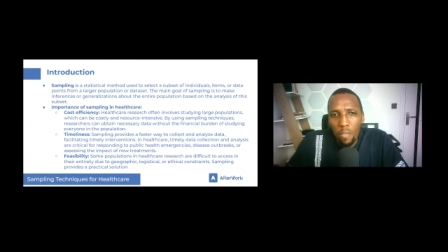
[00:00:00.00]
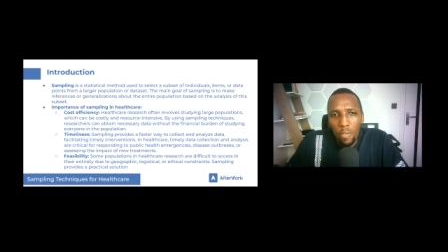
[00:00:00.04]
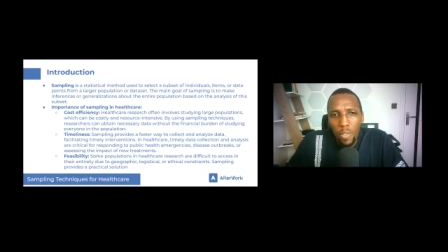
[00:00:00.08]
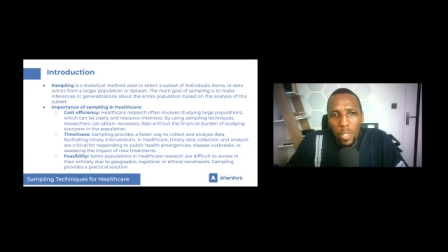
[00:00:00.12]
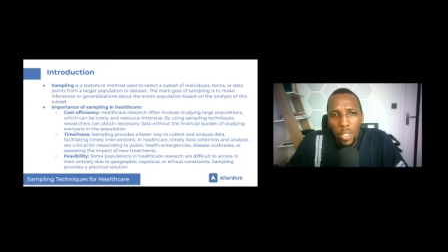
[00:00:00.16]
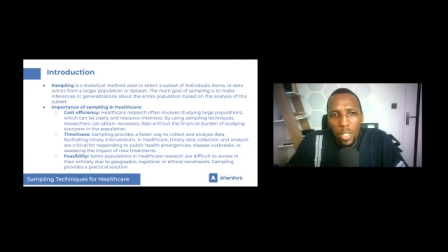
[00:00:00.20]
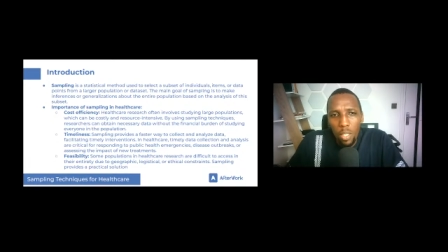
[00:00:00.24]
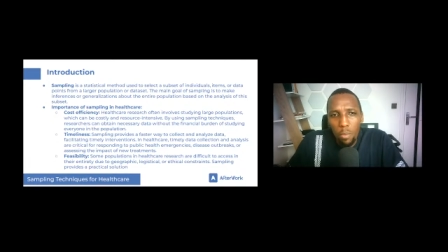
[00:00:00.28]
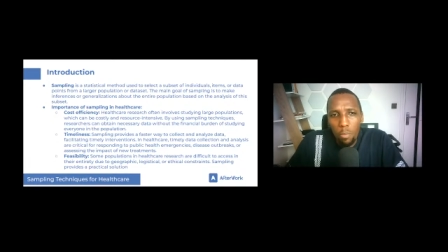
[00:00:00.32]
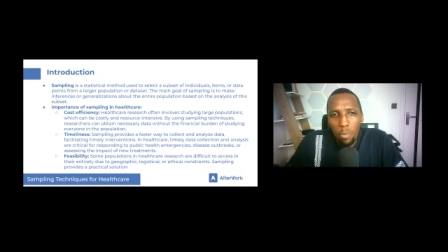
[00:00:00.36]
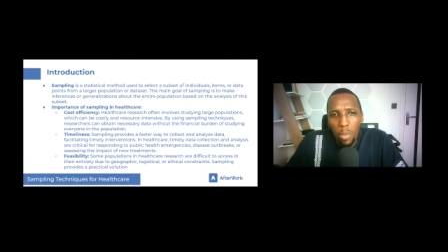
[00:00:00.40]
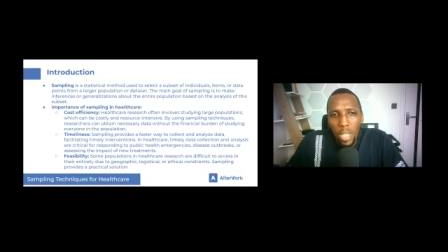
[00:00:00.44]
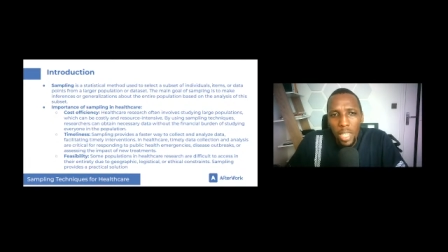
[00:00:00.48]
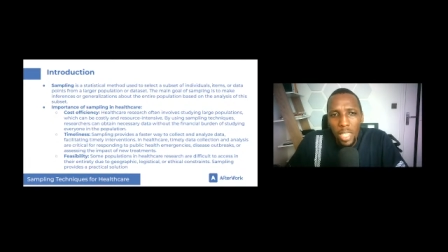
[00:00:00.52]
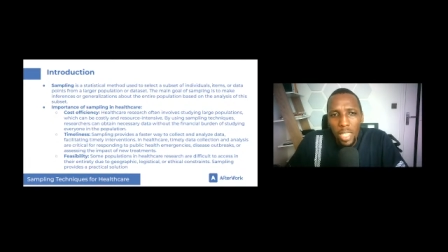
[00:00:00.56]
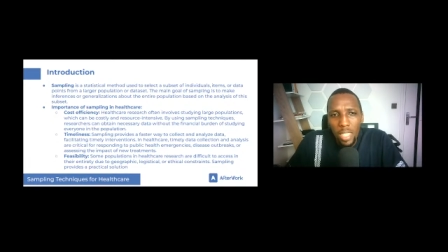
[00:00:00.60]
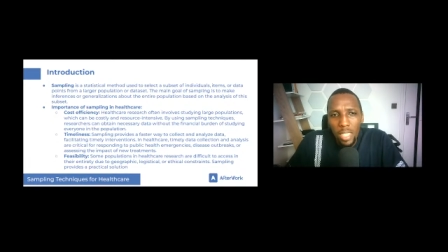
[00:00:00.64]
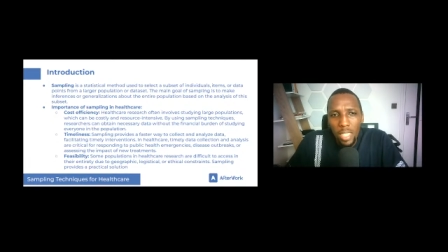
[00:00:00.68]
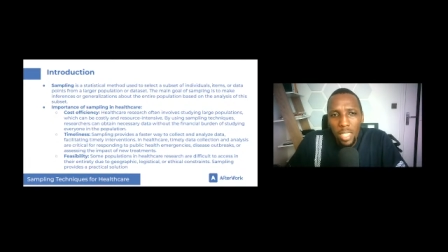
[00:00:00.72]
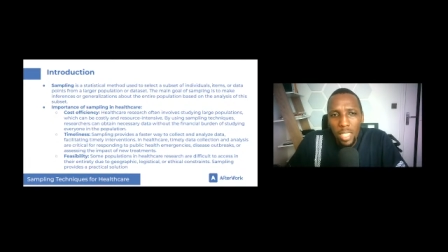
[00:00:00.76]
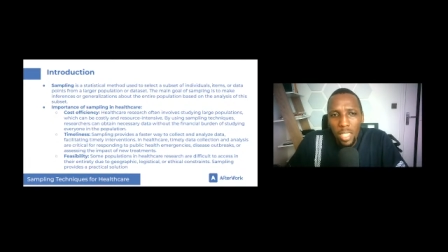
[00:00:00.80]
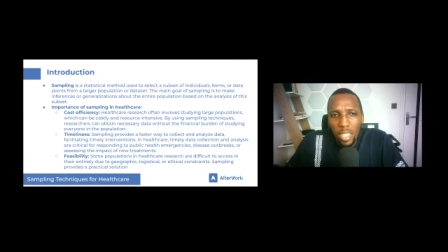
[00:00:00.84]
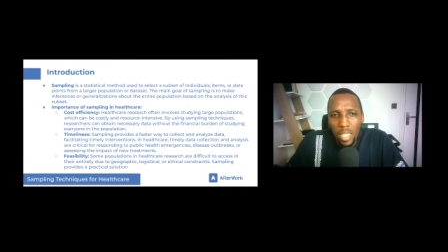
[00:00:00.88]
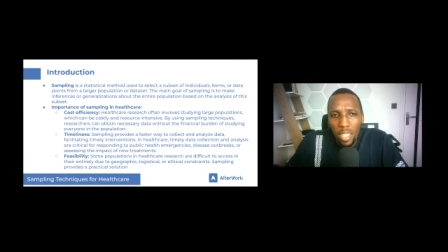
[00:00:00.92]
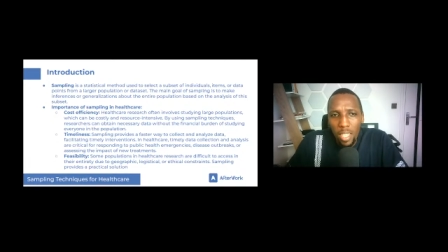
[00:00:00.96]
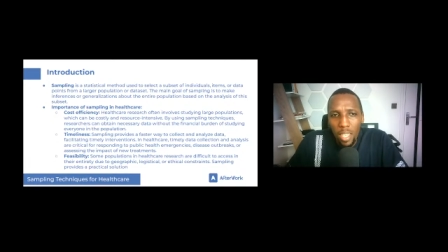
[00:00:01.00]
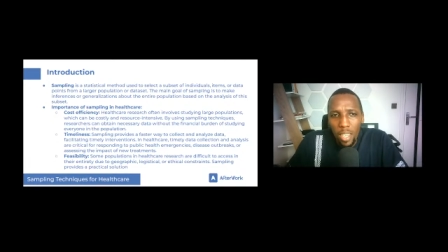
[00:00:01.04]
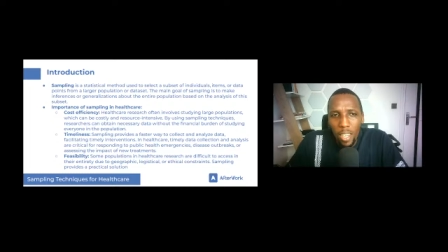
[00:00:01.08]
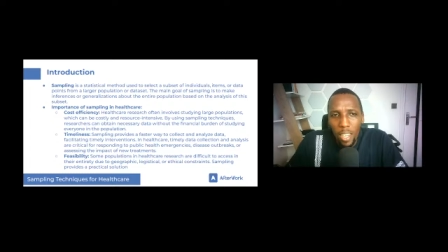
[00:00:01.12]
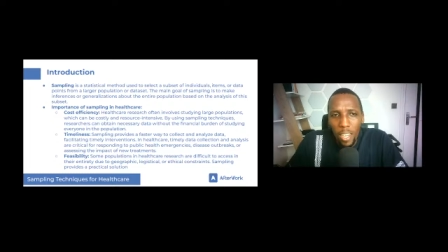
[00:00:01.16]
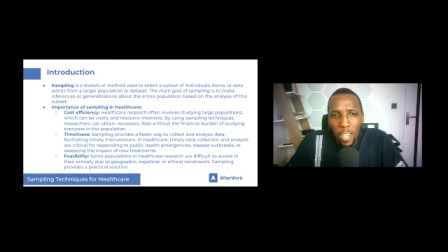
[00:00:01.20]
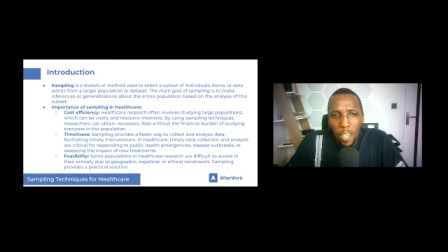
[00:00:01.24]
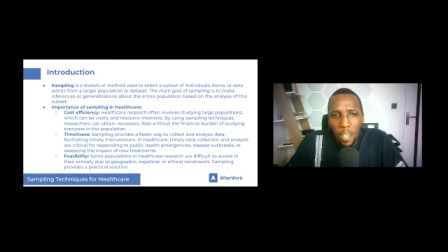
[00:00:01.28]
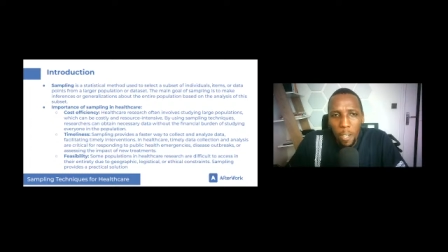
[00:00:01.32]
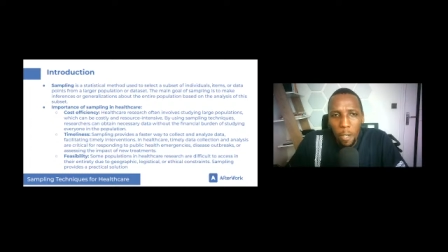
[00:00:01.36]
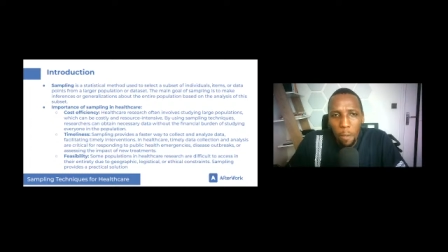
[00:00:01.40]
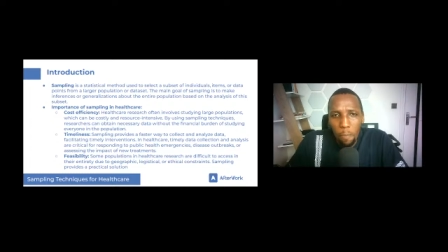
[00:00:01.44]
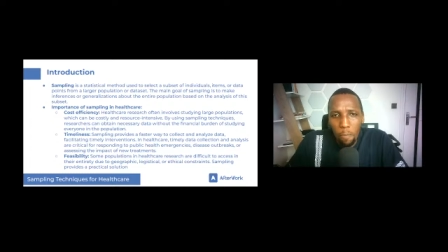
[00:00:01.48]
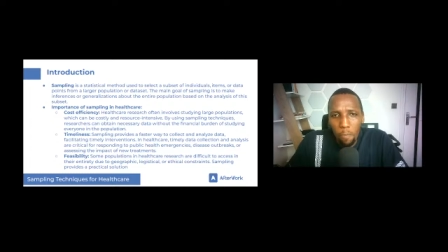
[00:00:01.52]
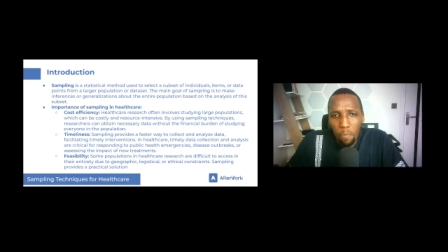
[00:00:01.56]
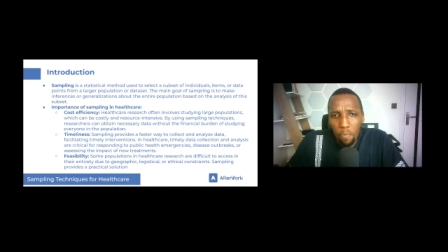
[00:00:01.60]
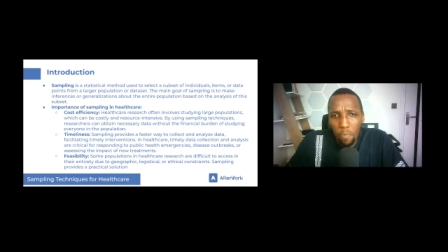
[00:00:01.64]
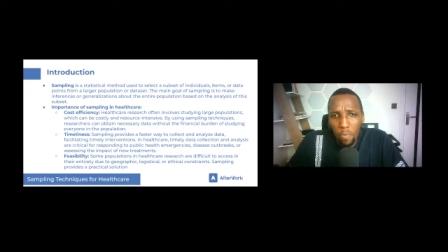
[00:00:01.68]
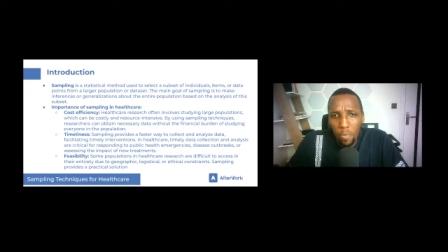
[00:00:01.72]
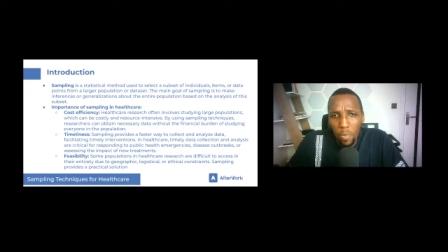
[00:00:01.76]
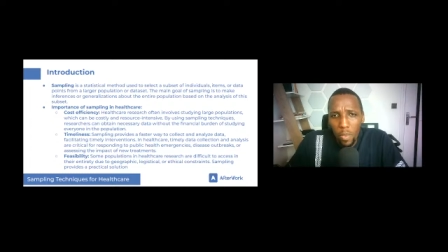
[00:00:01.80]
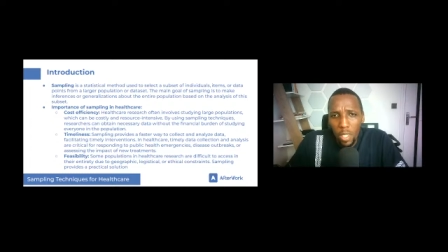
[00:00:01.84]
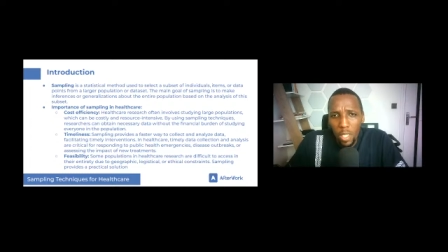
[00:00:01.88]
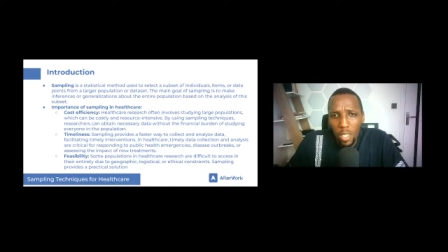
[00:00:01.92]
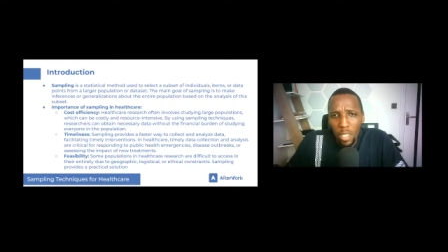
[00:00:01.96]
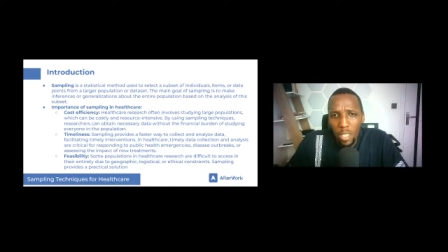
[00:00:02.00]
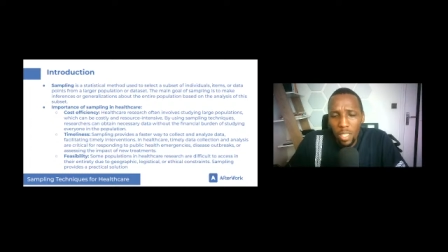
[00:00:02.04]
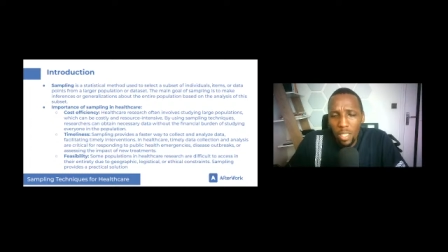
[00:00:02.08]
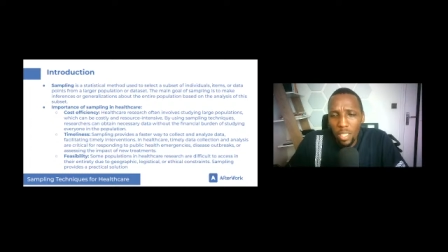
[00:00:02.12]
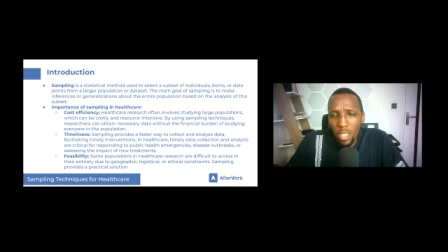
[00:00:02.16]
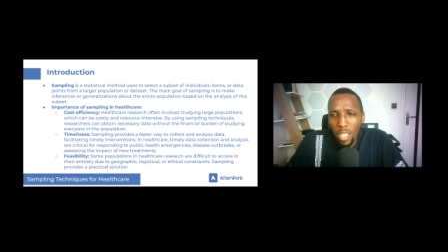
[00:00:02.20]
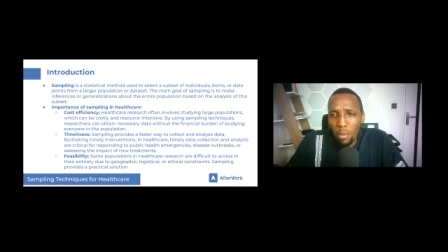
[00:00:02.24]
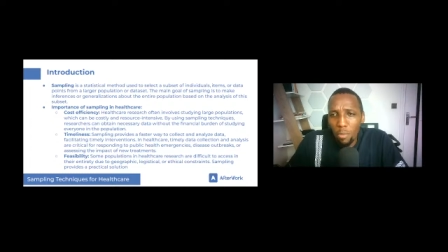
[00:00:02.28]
Feasibility, in